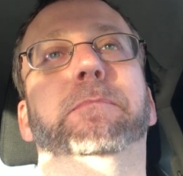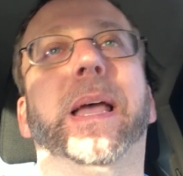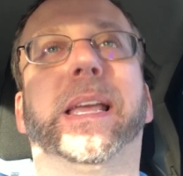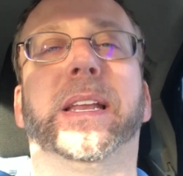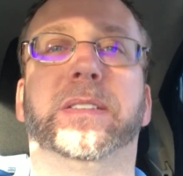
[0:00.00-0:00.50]

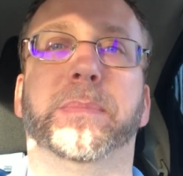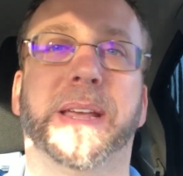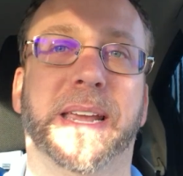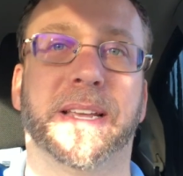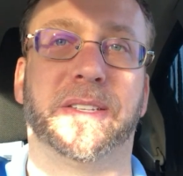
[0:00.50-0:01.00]
mechanism
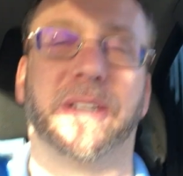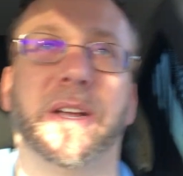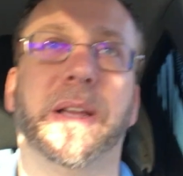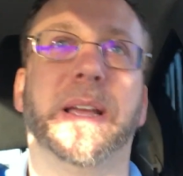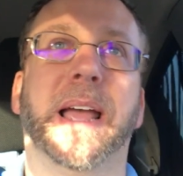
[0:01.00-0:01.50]
against
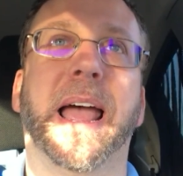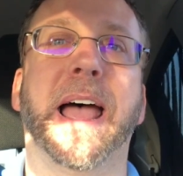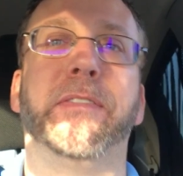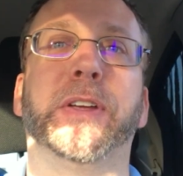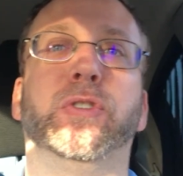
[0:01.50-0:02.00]

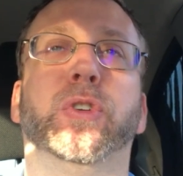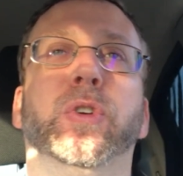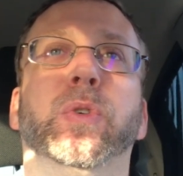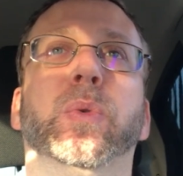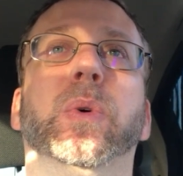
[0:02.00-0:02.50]
having
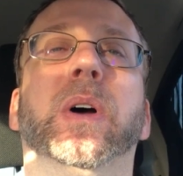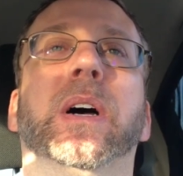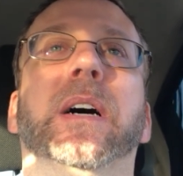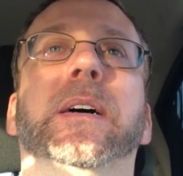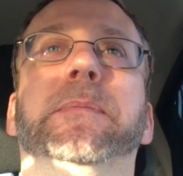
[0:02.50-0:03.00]

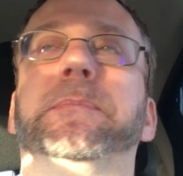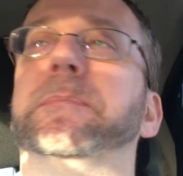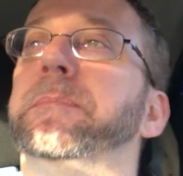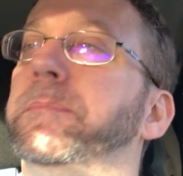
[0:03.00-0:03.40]
to